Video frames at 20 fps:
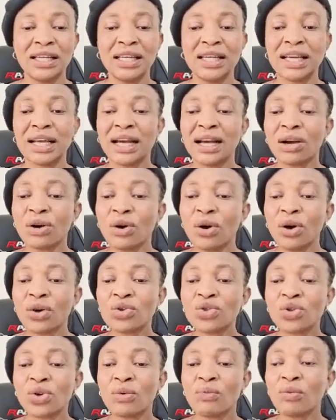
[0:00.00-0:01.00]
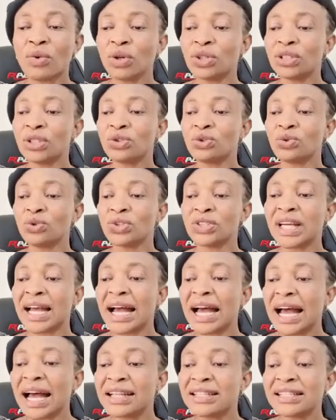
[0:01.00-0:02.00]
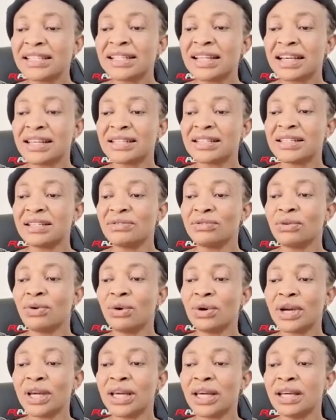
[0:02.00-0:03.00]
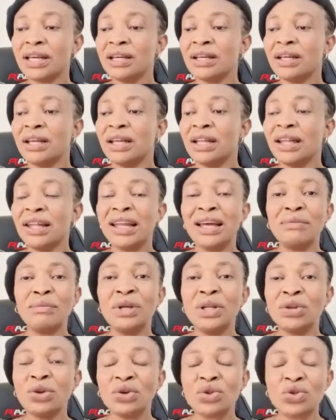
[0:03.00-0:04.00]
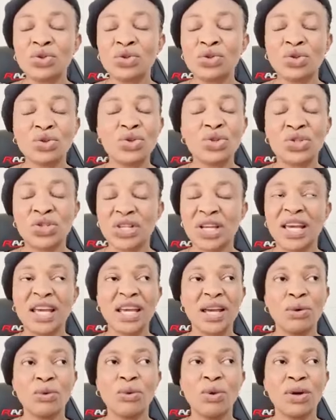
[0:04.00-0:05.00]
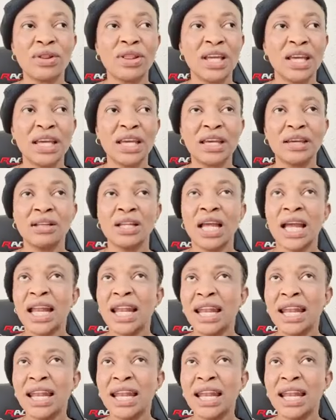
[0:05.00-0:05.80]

it can cause somebody to start acting as if, okay, let me not say a word again.